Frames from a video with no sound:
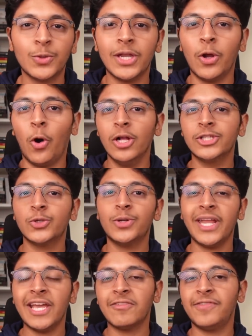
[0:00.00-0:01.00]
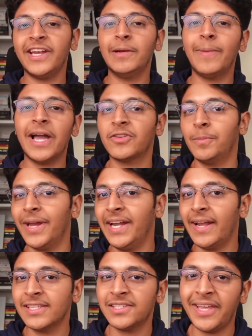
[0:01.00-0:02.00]
you can also take feedback from
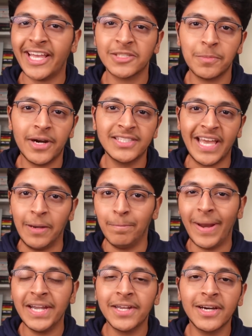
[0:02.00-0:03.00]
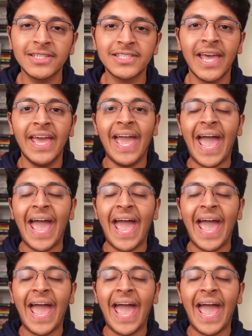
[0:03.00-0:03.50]
industry experts and mentors,